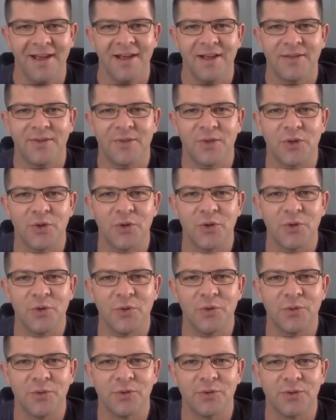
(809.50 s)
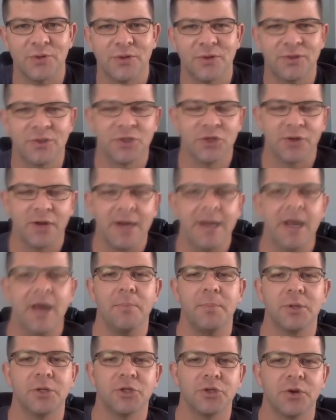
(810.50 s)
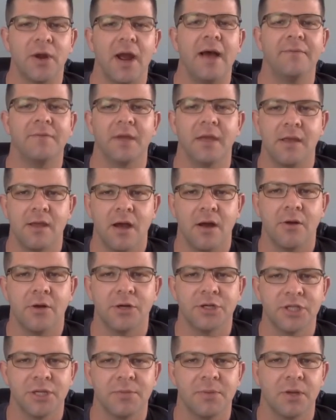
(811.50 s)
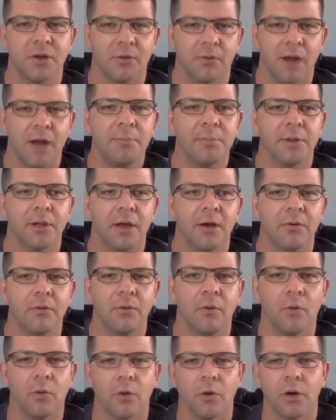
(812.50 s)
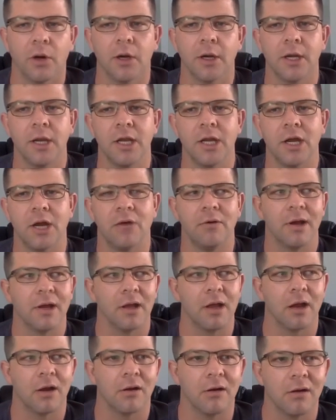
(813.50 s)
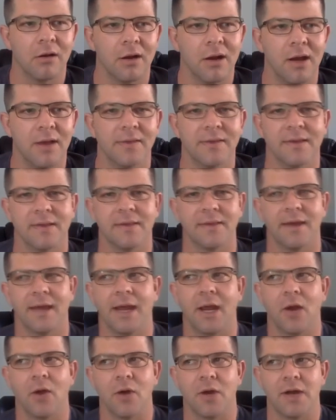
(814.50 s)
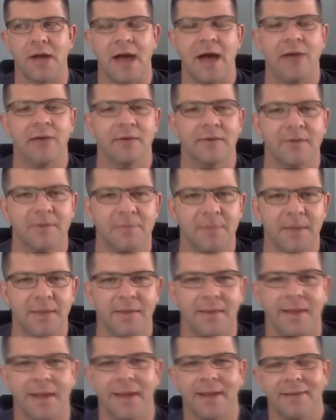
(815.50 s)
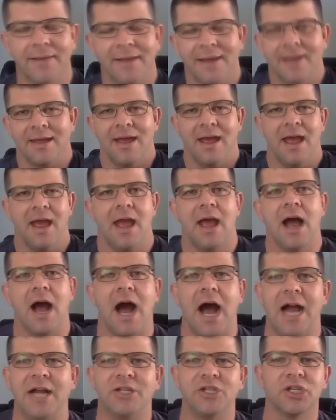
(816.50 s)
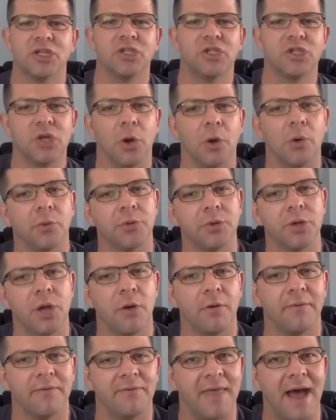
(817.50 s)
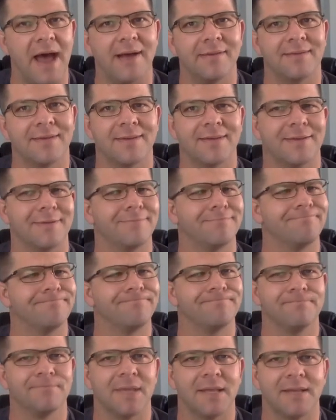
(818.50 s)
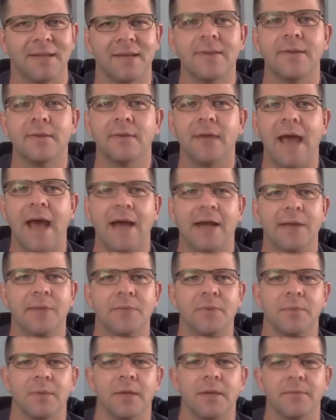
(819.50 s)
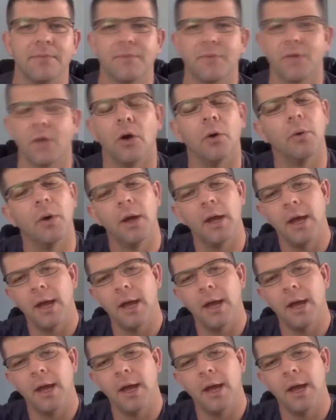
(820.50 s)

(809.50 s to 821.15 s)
to trade up and draft a younger Jimmy Garoppolo or, a Kirk Cousins or an Alex Smith like. Like, I just don't know if that doesn't add up to me. So